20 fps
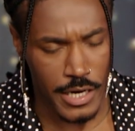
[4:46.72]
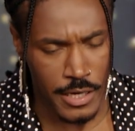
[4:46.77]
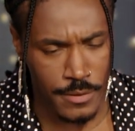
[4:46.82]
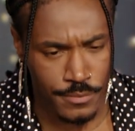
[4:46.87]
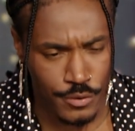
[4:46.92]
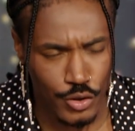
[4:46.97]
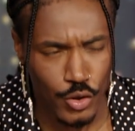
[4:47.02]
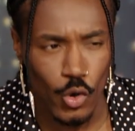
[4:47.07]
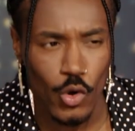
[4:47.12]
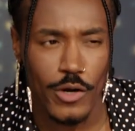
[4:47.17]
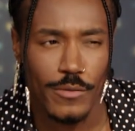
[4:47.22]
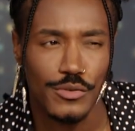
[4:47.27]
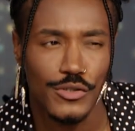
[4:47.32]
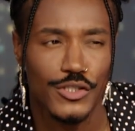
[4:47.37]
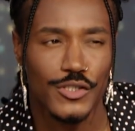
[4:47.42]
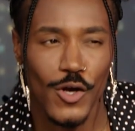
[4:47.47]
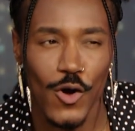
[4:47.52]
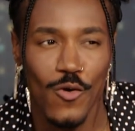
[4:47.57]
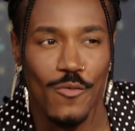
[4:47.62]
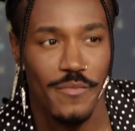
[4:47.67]
absorbed
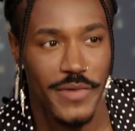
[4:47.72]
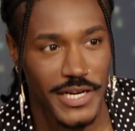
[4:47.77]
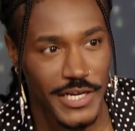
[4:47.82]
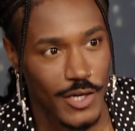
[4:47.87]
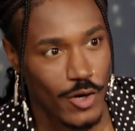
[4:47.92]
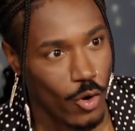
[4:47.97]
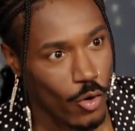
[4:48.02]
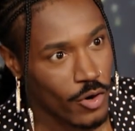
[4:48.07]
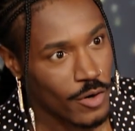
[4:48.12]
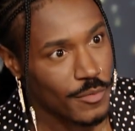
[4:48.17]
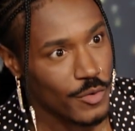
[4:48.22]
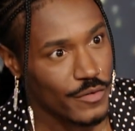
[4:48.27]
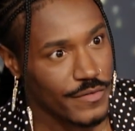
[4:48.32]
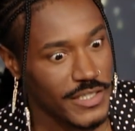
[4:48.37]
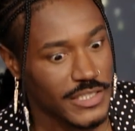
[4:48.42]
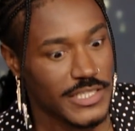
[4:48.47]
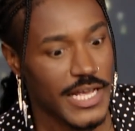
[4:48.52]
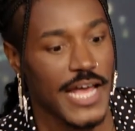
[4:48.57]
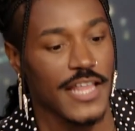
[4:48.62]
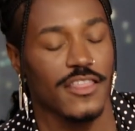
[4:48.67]
so many horror
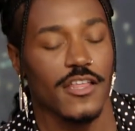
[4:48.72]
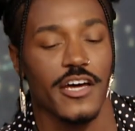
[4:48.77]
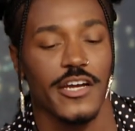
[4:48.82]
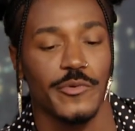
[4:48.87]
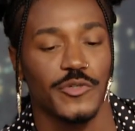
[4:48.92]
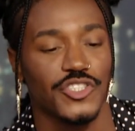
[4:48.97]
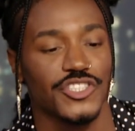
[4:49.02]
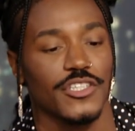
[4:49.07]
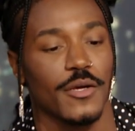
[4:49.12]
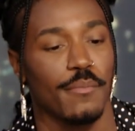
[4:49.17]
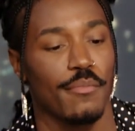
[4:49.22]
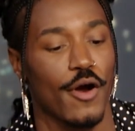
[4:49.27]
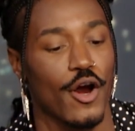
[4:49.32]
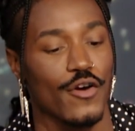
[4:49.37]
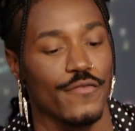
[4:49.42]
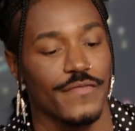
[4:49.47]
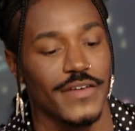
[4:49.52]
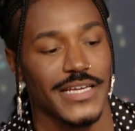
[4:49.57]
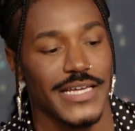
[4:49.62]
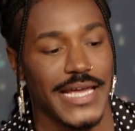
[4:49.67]
movies, I thought it was just a
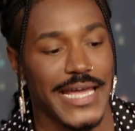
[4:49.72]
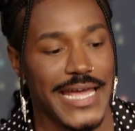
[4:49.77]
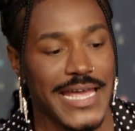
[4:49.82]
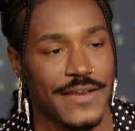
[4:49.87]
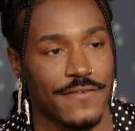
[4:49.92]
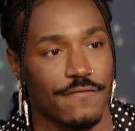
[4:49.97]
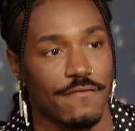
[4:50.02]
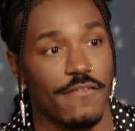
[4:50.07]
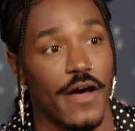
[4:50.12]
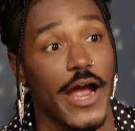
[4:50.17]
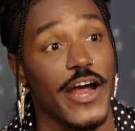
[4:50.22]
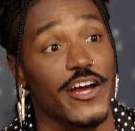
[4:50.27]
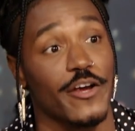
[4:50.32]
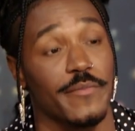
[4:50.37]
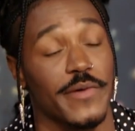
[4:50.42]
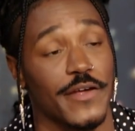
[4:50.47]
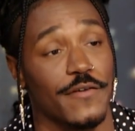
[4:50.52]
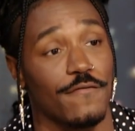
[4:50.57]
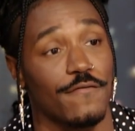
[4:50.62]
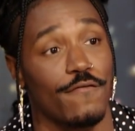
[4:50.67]
perfect
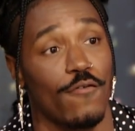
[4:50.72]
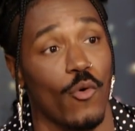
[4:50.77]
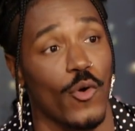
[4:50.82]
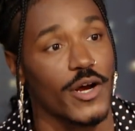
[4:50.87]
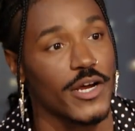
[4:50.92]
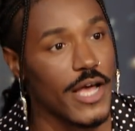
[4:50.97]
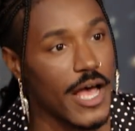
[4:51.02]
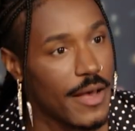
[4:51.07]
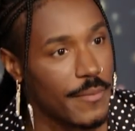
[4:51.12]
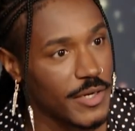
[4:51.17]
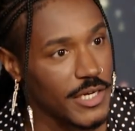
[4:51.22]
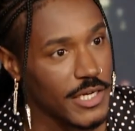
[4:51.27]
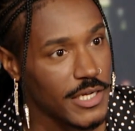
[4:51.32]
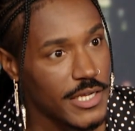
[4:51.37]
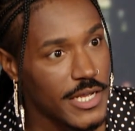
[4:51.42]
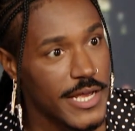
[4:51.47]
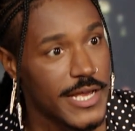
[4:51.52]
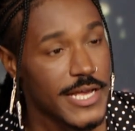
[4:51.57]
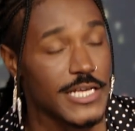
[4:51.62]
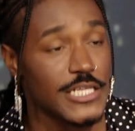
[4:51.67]
environment for
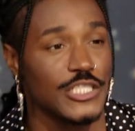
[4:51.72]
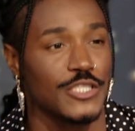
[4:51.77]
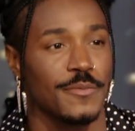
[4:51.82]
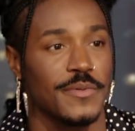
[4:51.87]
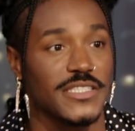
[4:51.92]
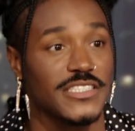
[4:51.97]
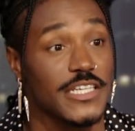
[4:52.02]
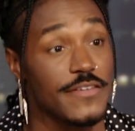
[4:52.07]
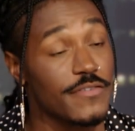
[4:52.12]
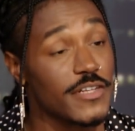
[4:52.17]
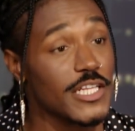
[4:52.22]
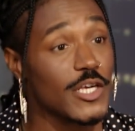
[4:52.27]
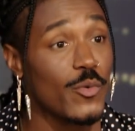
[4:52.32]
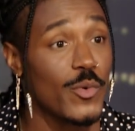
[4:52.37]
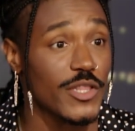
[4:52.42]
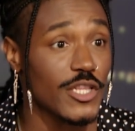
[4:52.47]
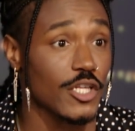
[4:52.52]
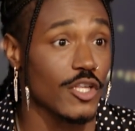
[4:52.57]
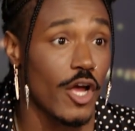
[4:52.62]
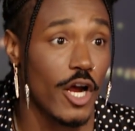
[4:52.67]
comedy, specifically
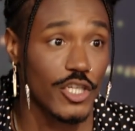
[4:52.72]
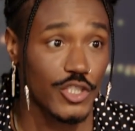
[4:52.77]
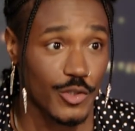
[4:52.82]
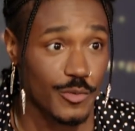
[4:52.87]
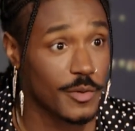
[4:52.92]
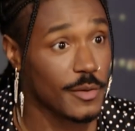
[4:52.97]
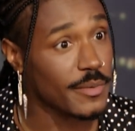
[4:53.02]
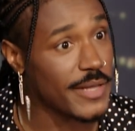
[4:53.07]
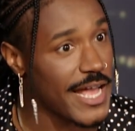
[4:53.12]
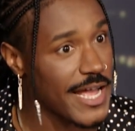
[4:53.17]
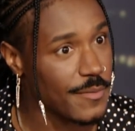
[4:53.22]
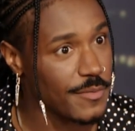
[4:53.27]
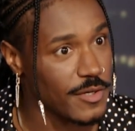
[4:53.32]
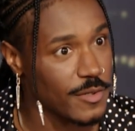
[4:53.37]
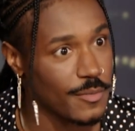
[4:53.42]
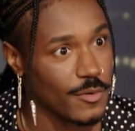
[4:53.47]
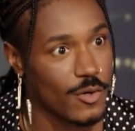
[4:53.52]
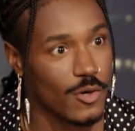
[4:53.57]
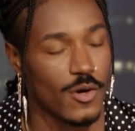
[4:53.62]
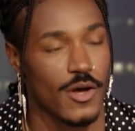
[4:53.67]
with a large group of black
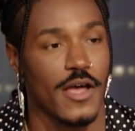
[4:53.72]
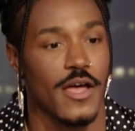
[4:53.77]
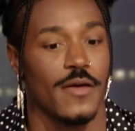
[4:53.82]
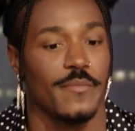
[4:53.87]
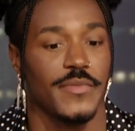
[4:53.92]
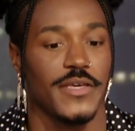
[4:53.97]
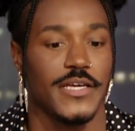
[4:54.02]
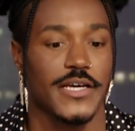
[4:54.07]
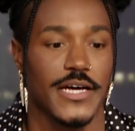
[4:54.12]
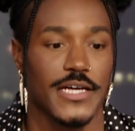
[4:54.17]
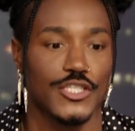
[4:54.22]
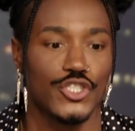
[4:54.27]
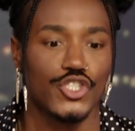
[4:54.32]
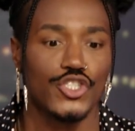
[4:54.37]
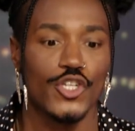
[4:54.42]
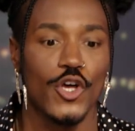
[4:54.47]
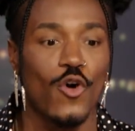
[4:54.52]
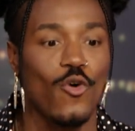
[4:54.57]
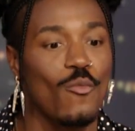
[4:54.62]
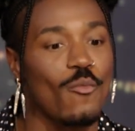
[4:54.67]
people, because
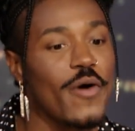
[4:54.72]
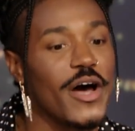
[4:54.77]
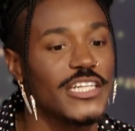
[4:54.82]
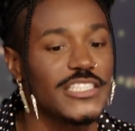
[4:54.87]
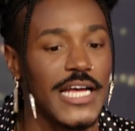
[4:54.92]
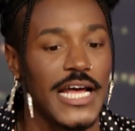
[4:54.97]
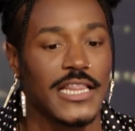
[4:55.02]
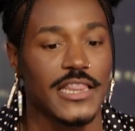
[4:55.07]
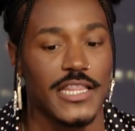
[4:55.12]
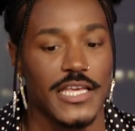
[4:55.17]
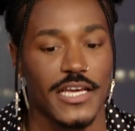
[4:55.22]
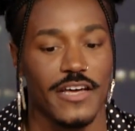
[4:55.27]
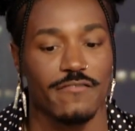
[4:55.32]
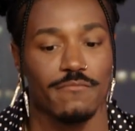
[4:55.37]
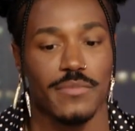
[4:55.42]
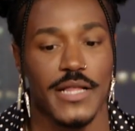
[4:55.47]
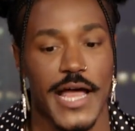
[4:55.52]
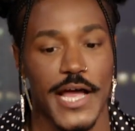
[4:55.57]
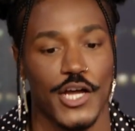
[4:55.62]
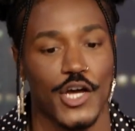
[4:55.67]
so much I think
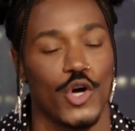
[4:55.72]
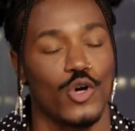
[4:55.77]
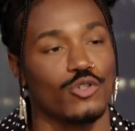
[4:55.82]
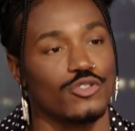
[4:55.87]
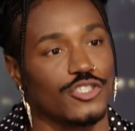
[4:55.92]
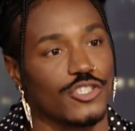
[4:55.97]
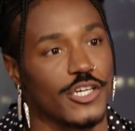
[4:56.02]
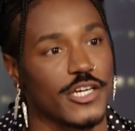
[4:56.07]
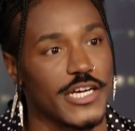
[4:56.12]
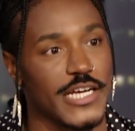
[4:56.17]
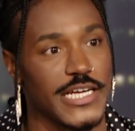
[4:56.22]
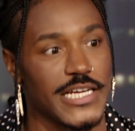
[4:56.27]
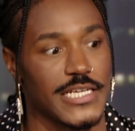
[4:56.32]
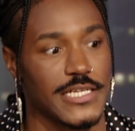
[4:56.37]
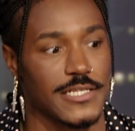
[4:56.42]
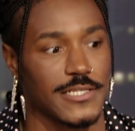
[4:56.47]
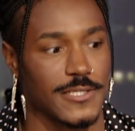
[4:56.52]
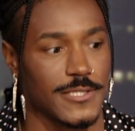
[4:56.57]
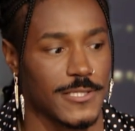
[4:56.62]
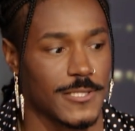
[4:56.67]
of black culture
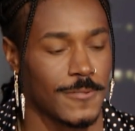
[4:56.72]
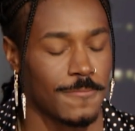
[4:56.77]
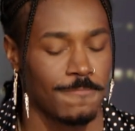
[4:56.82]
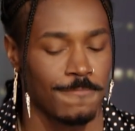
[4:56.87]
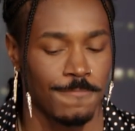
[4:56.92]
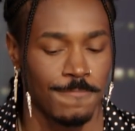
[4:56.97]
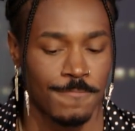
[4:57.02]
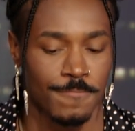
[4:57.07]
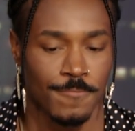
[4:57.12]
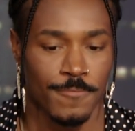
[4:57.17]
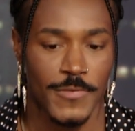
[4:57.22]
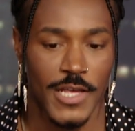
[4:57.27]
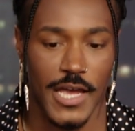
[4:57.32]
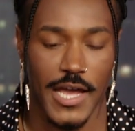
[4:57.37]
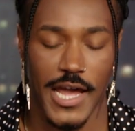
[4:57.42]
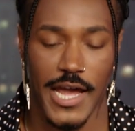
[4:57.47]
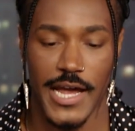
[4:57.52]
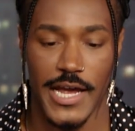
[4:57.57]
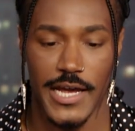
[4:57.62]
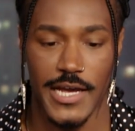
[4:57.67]
is
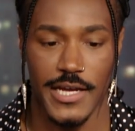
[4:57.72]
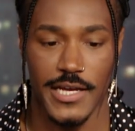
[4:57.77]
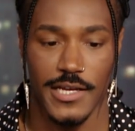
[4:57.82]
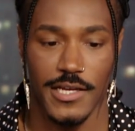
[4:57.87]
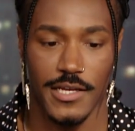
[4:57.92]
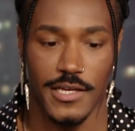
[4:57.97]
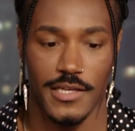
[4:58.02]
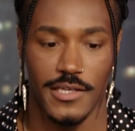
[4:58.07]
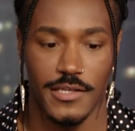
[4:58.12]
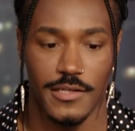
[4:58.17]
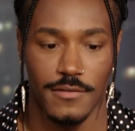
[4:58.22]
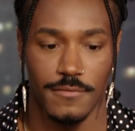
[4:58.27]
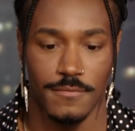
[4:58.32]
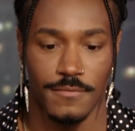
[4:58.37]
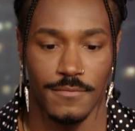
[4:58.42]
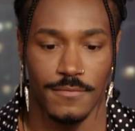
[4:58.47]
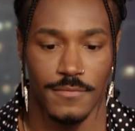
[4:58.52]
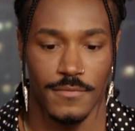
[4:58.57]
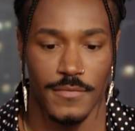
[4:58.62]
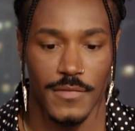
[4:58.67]
a
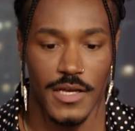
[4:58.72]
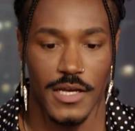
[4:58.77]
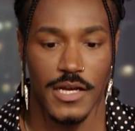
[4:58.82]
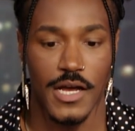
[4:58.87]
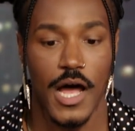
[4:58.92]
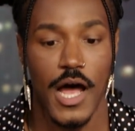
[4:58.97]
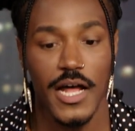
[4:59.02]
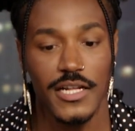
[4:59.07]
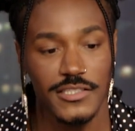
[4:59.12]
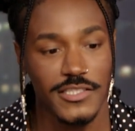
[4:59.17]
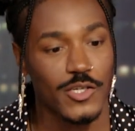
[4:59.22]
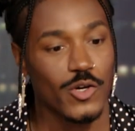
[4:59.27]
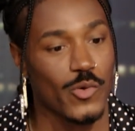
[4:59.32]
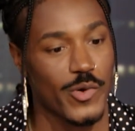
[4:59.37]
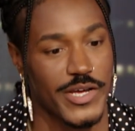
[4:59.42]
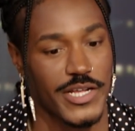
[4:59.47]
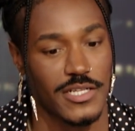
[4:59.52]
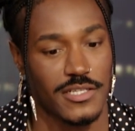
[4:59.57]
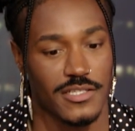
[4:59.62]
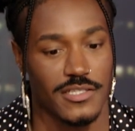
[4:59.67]

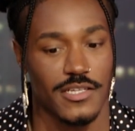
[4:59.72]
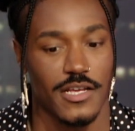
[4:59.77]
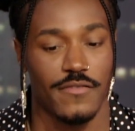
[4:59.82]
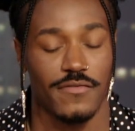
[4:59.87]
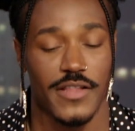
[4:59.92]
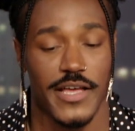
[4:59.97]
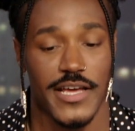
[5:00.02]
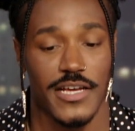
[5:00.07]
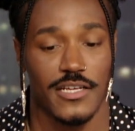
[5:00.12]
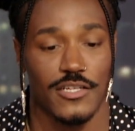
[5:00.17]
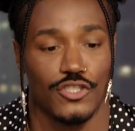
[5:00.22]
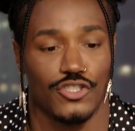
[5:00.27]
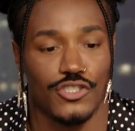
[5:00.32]
consequence of like